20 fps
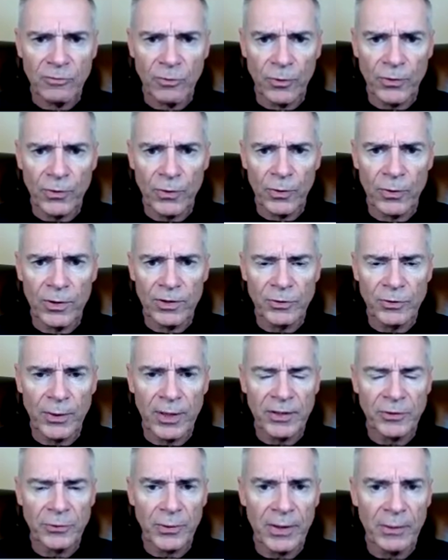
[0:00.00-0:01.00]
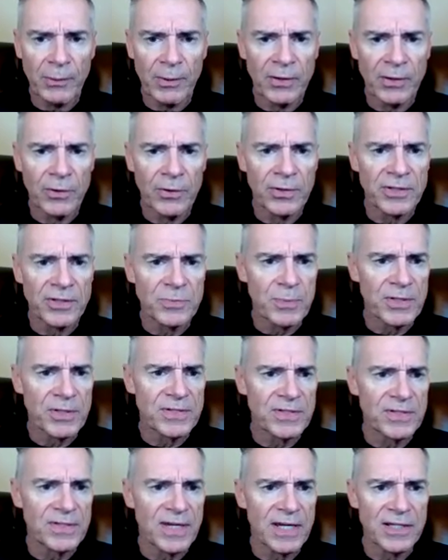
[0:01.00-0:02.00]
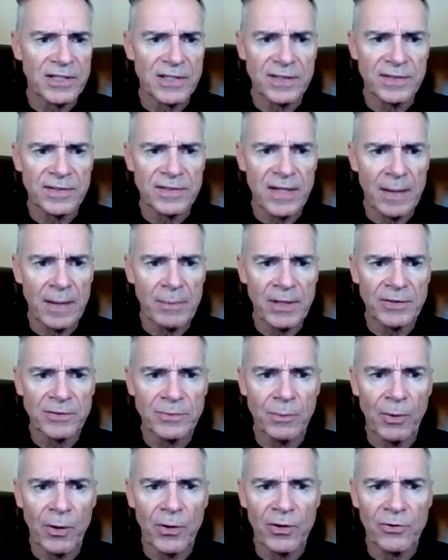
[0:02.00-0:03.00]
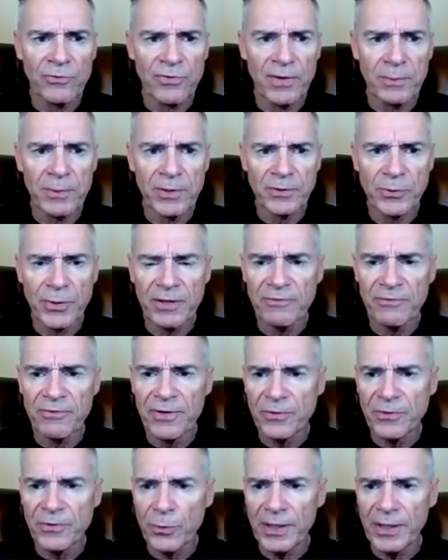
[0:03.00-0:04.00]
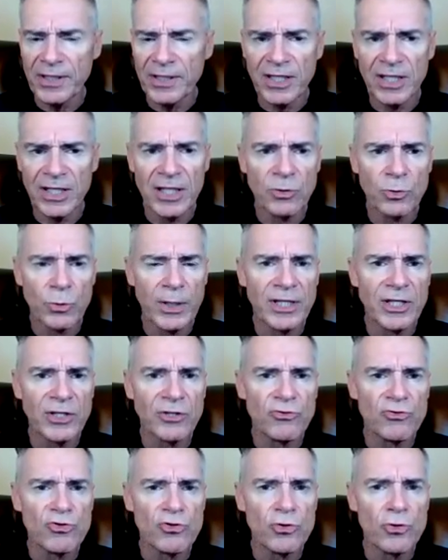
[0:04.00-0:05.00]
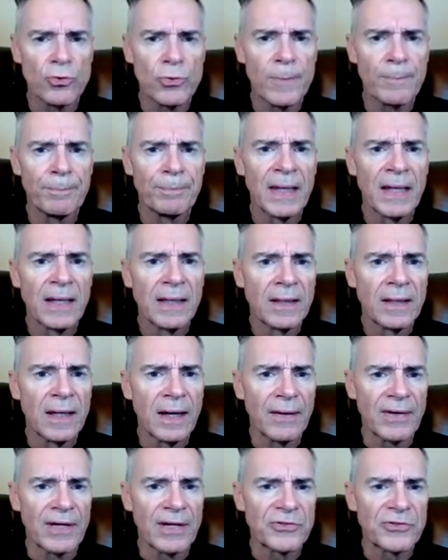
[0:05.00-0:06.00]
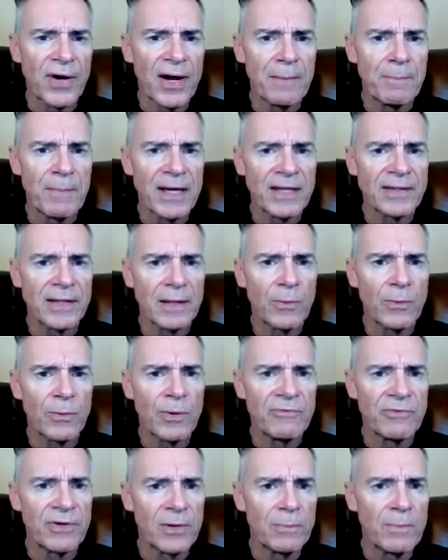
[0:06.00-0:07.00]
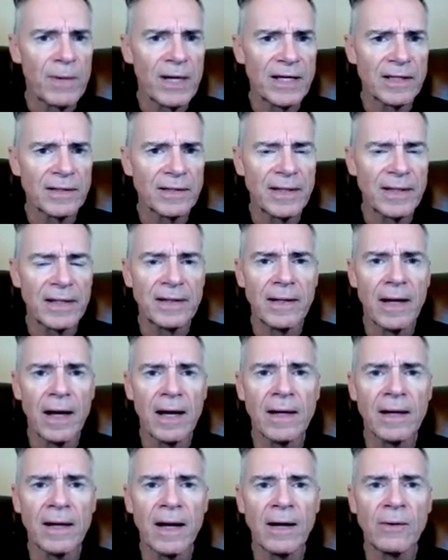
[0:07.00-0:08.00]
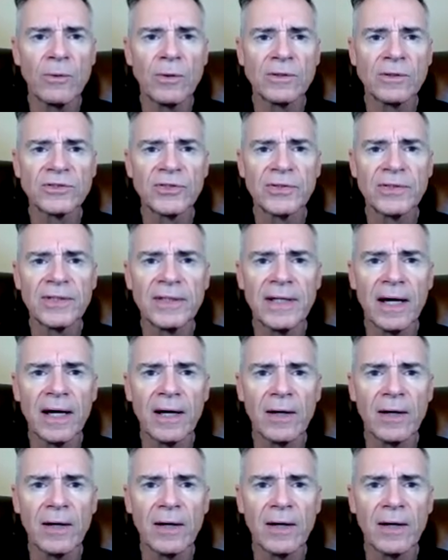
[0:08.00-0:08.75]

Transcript: Fourth quarter twenty twenty-one earnings presentation is happening tomorrow, February twenty-fifth, twenty twenty-two. I'm going to try and make that one. If I don't make it, then uh, I will certainly